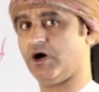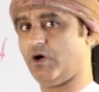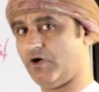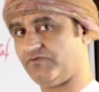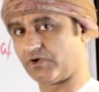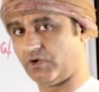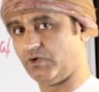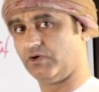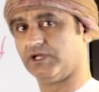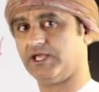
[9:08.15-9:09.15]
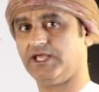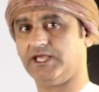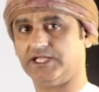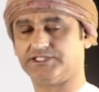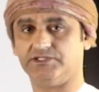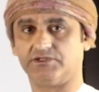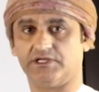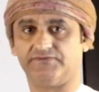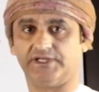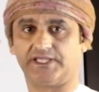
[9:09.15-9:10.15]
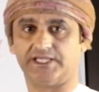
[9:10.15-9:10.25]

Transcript: Overall, it's nucleophilic